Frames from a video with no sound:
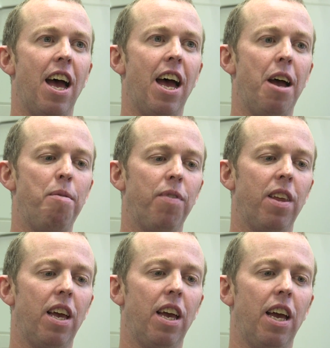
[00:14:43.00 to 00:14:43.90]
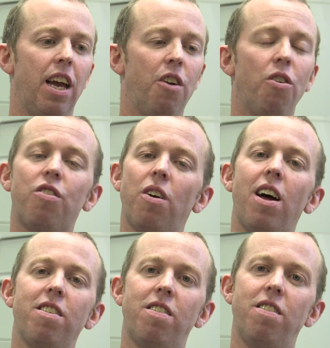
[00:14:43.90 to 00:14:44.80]
It also
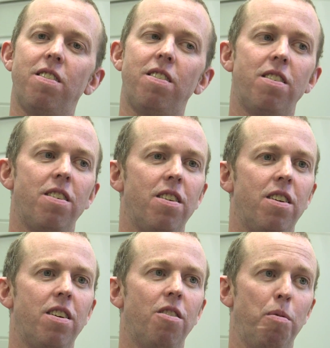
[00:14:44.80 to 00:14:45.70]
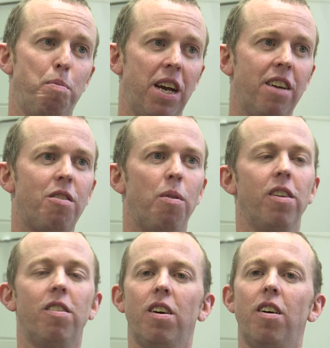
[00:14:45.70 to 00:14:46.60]
answers, or appears to
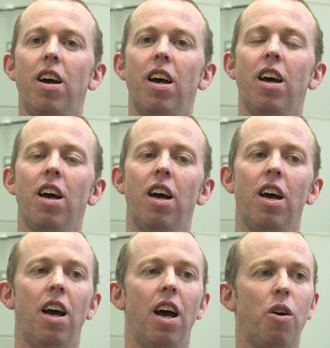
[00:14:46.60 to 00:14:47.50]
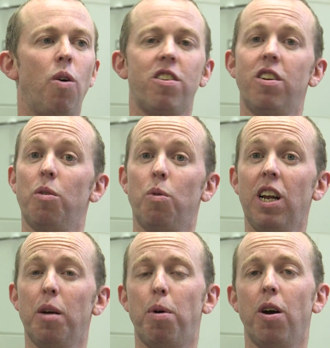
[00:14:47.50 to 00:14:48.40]
answer, a question that
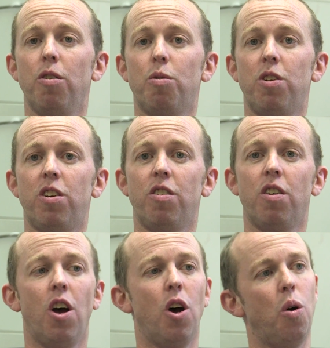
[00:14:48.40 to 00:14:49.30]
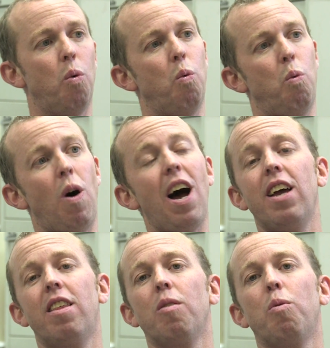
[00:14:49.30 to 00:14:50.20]
Wheeler posed, which is
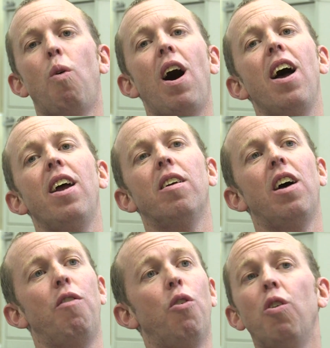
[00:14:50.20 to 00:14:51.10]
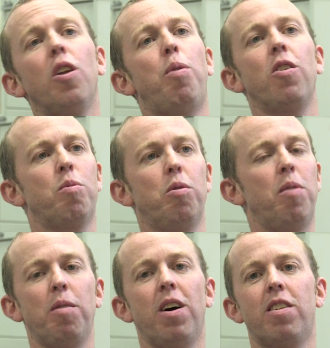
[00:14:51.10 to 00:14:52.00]
why of all the
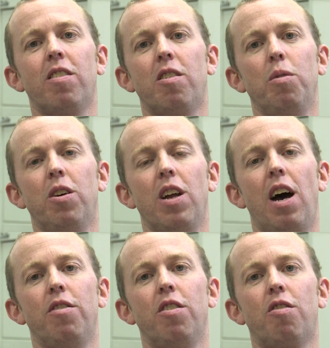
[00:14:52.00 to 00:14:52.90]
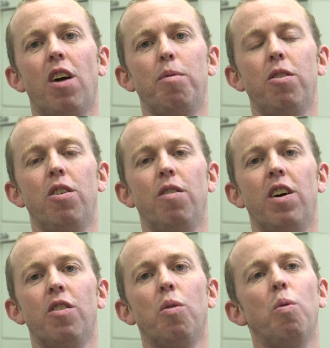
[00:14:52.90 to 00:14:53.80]
possible mathematics that we could have to describe the
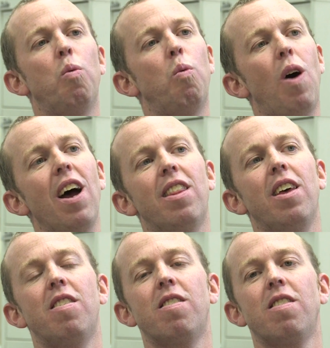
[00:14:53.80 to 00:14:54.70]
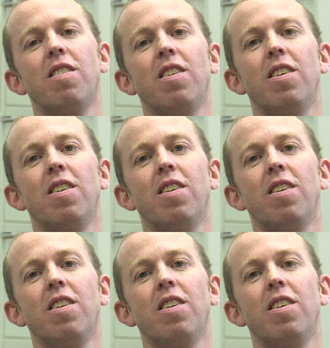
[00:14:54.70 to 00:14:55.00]
universe, why this?